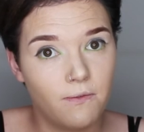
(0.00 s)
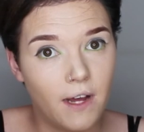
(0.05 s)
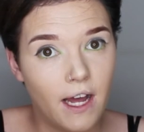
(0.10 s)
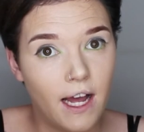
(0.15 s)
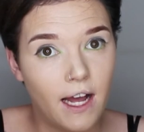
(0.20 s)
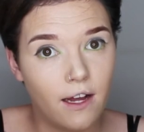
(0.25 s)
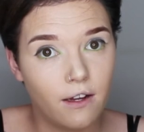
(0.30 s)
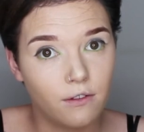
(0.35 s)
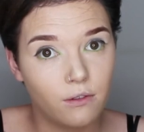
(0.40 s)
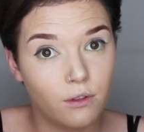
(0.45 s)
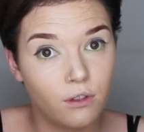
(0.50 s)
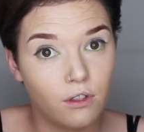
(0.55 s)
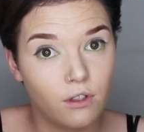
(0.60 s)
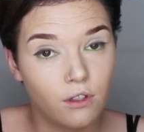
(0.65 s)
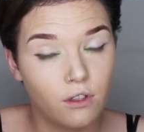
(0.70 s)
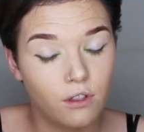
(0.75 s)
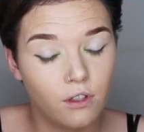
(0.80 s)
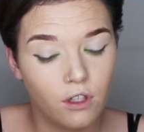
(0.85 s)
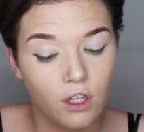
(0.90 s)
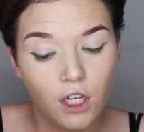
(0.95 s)
found.
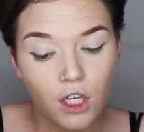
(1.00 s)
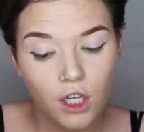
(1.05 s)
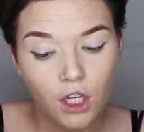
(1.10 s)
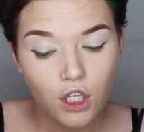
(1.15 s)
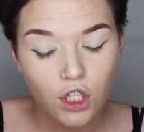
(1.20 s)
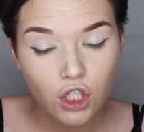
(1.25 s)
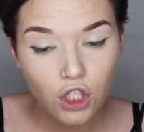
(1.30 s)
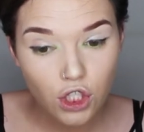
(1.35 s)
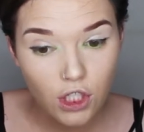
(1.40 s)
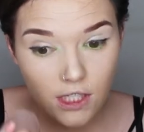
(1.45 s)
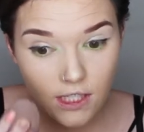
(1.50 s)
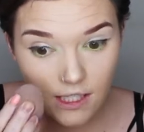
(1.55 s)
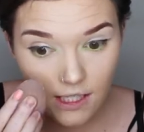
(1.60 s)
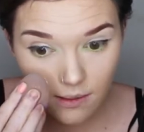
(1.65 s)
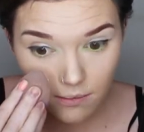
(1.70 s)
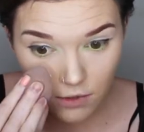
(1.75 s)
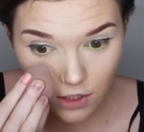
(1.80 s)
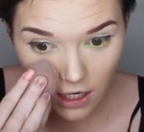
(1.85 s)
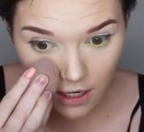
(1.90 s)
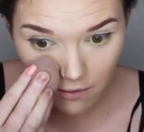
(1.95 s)
She
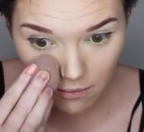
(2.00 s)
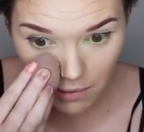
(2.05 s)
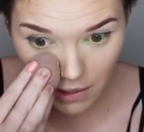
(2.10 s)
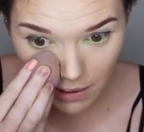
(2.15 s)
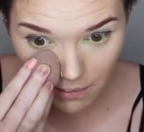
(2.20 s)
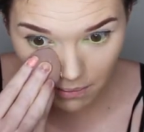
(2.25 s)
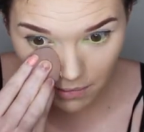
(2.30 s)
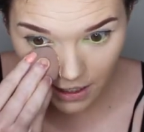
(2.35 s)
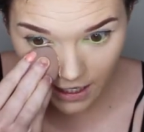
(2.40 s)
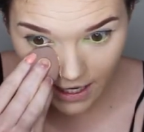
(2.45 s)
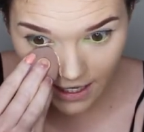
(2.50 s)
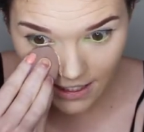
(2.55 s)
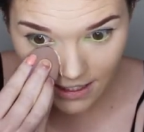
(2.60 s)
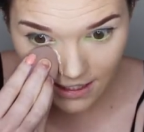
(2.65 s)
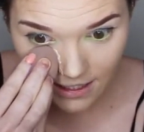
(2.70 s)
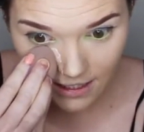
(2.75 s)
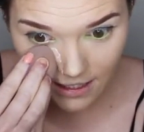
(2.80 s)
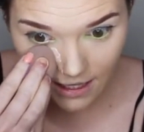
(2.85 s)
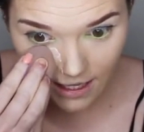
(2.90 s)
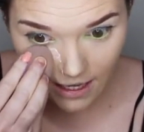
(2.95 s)
seemed to have been
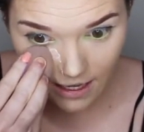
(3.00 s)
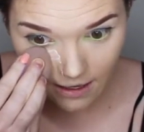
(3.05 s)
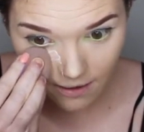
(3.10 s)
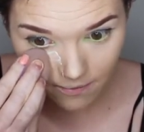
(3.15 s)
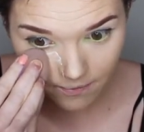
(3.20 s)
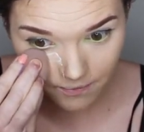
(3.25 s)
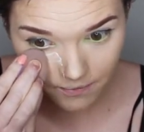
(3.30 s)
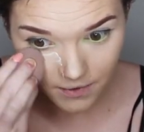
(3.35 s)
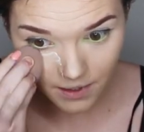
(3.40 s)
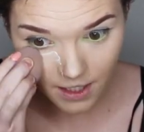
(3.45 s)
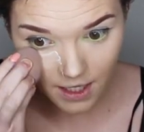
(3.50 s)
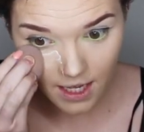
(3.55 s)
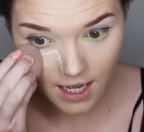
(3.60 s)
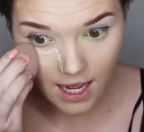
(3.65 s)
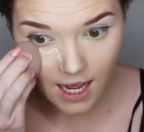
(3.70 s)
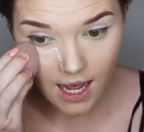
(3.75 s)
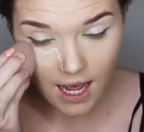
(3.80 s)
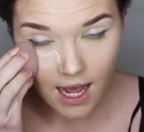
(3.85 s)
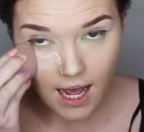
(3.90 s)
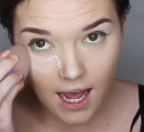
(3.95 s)
placed there.
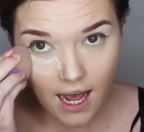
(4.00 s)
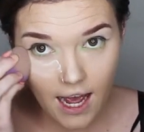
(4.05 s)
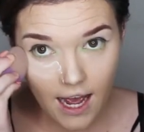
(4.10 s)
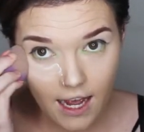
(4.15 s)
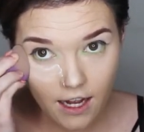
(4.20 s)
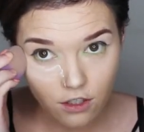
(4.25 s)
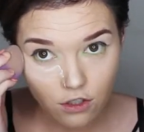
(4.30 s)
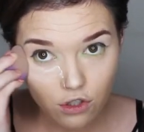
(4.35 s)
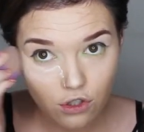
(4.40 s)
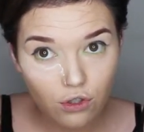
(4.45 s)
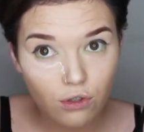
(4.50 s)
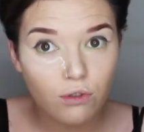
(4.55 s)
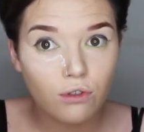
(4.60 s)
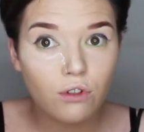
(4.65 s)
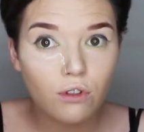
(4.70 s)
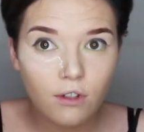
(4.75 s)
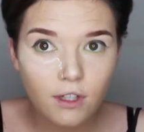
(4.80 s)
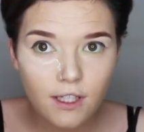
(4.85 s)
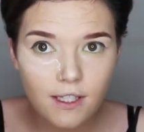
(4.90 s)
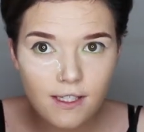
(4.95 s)
How
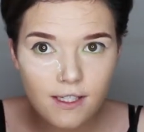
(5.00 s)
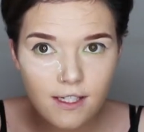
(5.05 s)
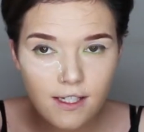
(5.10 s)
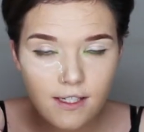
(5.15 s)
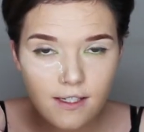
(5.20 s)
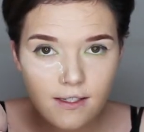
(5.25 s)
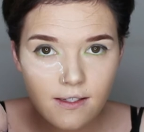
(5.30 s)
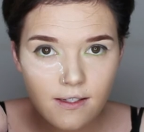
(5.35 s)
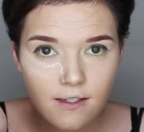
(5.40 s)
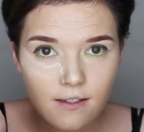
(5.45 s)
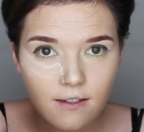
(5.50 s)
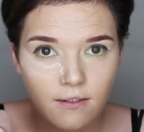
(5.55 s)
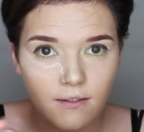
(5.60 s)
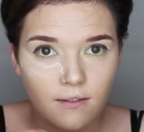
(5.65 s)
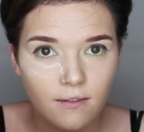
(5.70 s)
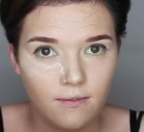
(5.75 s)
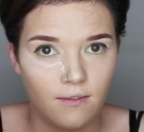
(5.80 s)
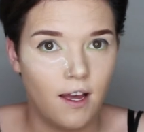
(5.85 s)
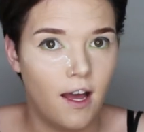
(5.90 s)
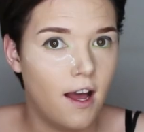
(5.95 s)
true this is,
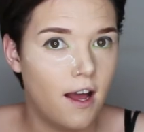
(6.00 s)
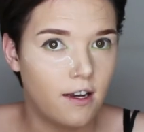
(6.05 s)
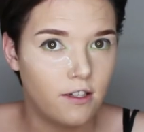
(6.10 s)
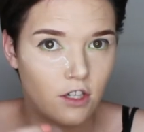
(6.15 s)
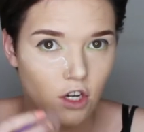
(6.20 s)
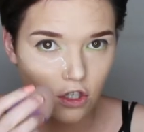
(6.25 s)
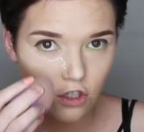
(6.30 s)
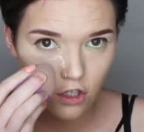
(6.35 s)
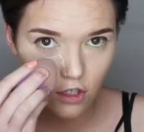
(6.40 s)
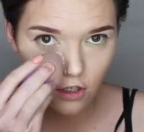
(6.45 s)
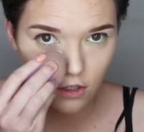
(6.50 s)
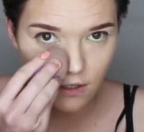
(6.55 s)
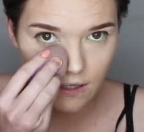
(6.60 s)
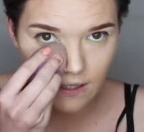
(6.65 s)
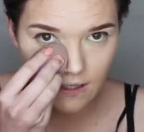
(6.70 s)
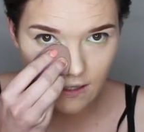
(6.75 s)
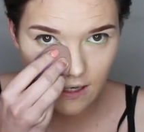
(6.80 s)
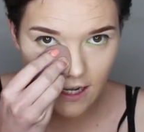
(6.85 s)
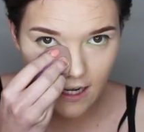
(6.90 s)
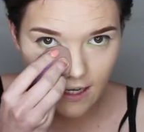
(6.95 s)
I don't know,
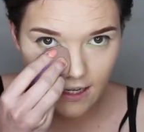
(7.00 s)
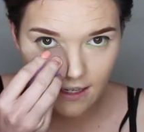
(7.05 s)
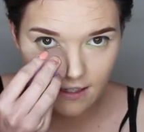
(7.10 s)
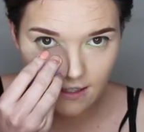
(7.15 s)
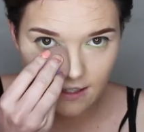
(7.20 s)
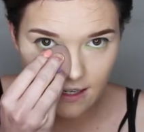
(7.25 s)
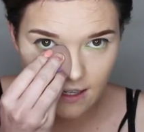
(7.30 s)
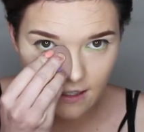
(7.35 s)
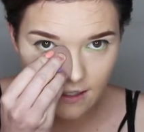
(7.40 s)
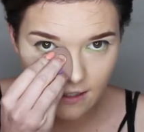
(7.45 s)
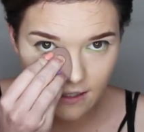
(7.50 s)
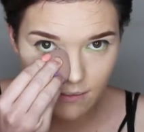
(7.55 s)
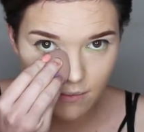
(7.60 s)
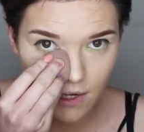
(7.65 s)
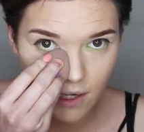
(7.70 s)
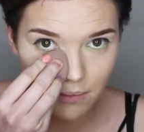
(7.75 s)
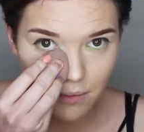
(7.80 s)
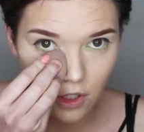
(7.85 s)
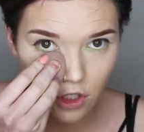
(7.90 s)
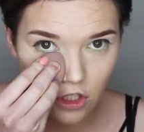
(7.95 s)
because like I said, it's
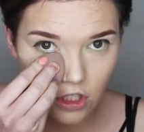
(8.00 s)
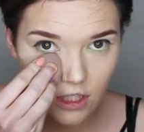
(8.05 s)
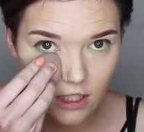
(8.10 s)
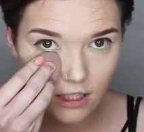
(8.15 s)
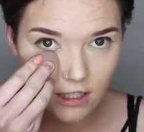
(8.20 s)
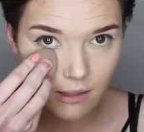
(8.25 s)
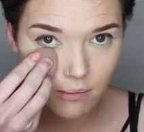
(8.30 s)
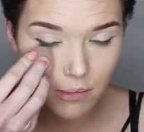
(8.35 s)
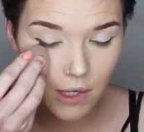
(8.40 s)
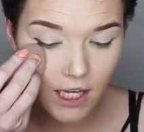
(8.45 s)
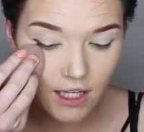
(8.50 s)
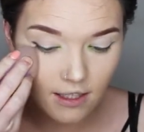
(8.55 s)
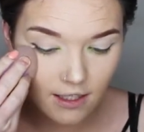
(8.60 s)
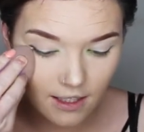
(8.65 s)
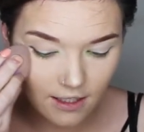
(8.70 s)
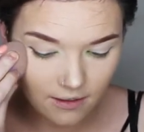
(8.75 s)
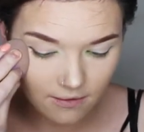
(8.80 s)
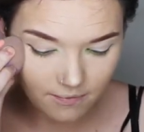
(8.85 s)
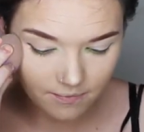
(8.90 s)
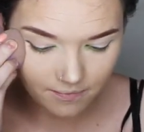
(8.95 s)
my personal
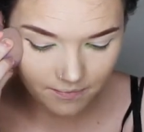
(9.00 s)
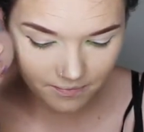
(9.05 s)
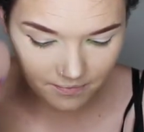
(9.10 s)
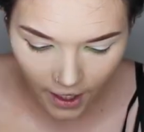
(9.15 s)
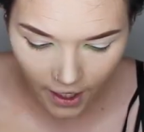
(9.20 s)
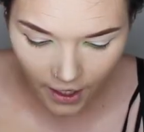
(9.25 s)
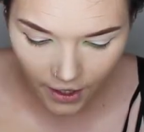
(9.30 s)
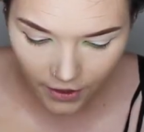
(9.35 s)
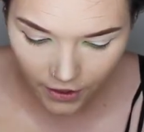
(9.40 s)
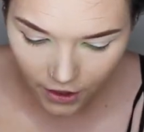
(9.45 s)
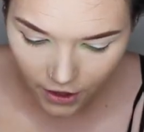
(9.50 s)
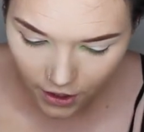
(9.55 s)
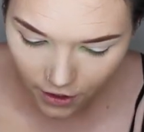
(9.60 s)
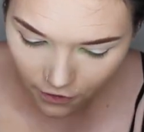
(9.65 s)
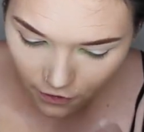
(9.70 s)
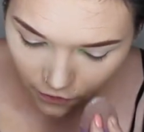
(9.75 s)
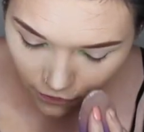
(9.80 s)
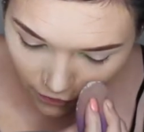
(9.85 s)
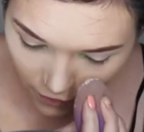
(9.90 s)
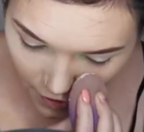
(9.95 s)
opinion. The
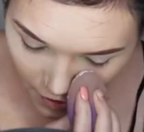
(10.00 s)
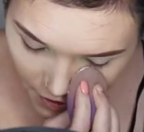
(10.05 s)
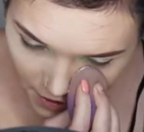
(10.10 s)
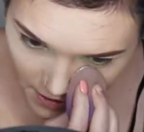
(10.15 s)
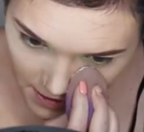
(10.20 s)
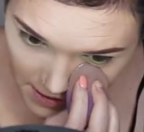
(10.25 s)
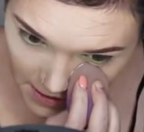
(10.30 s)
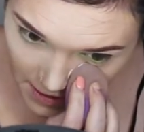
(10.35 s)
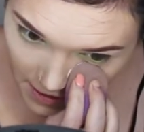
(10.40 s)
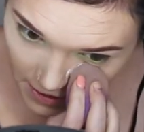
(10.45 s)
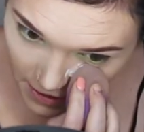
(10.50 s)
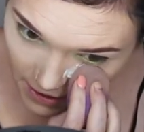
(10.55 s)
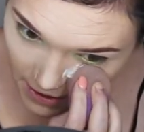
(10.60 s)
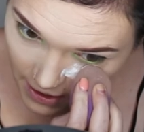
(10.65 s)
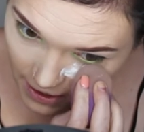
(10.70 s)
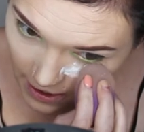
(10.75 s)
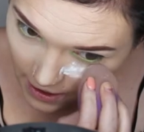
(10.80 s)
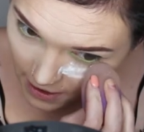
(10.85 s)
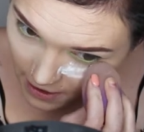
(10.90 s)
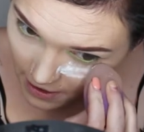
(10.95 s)
first
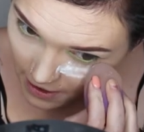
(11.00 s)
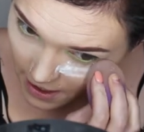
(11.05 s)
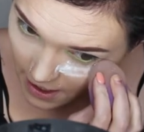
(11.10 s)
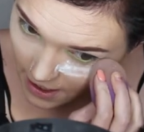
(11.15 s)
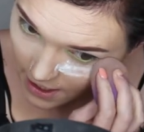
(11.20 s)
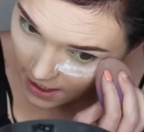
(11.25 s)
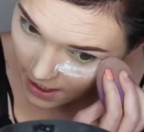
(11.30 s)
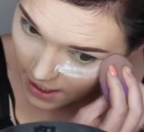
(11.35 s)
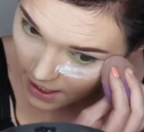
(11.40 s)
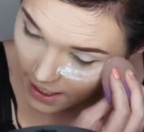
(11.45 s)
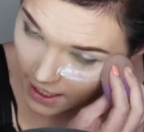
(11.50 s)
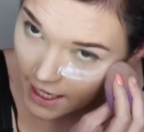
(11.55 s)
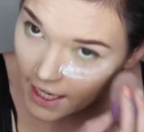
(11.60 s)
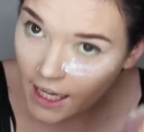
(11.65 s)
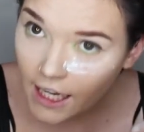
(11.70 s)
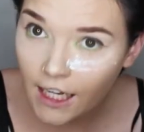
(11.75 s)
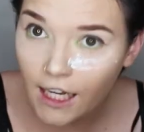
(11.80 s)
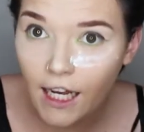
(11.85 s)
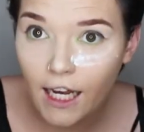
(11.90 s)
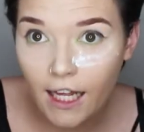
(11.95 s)
thing,
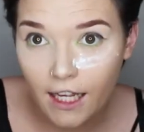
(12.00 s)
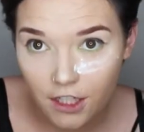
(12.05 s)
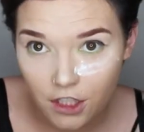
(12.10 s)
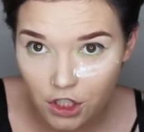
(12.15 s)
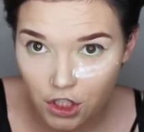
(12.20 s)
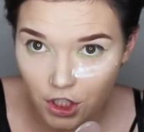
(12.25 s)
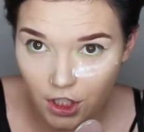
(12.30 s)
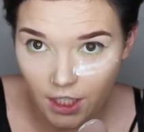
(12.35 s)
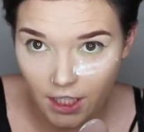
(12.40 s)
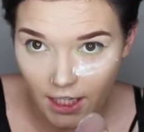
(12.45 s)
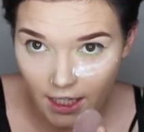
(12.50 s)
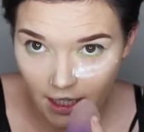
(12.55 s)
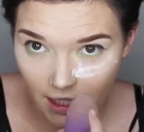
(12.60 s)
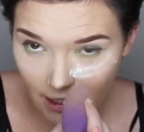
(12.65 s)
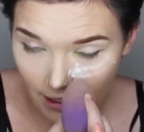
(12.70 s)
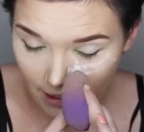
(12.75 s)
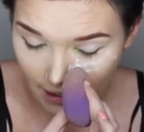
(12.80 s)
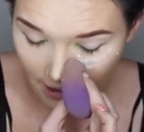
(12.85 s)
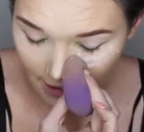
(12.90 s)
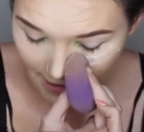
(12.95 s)

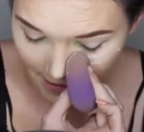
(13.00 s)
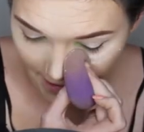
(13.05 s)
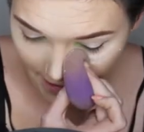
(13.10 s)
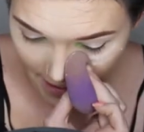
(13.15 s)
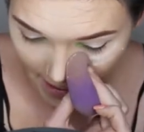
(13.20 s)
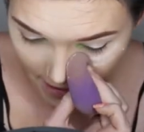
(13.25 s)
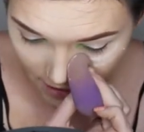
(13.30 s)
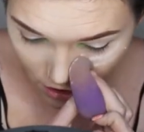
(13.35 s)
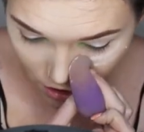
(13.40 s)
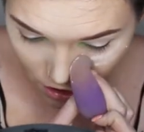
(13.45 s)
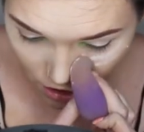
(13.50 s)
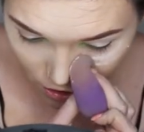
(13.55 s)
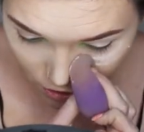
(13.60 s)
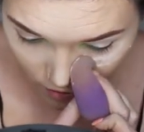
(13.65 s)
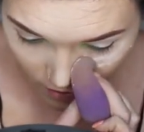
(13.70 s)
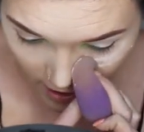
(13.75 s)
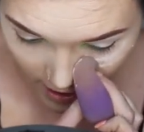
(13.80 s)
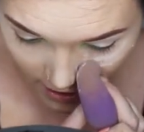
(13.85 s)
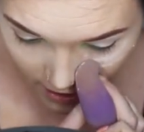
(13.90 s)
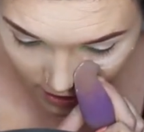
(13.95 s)
allegedly, that
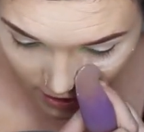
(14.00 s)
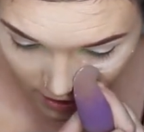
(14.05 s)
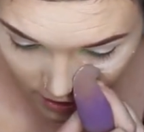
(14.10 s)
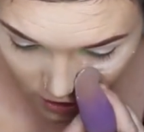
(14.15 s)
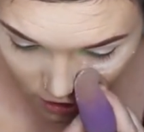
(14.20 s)
struck